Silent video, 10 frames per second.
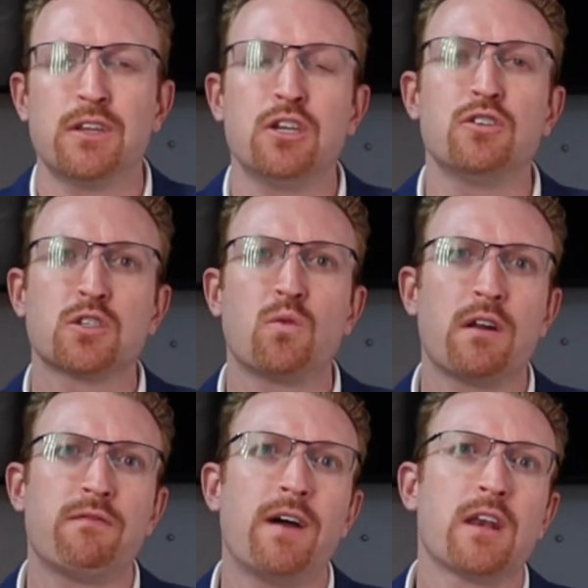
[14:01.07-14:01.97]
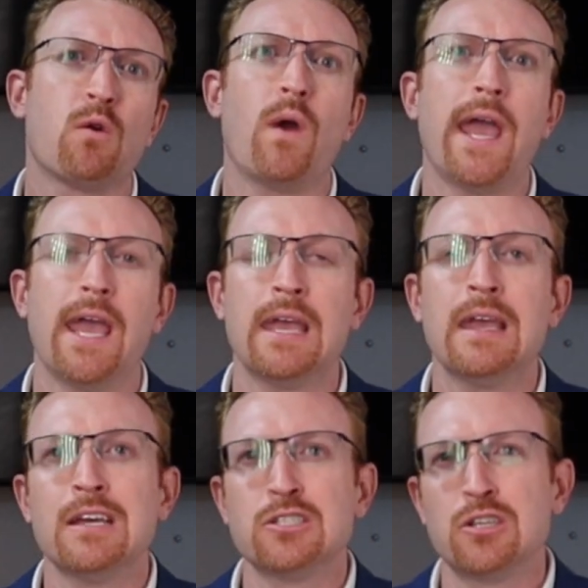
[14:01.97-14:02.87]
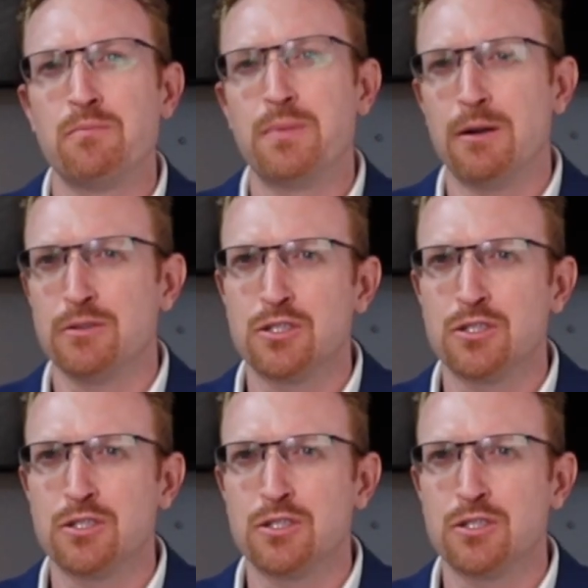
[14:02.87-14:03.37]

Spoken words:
and you just want to find a way to be able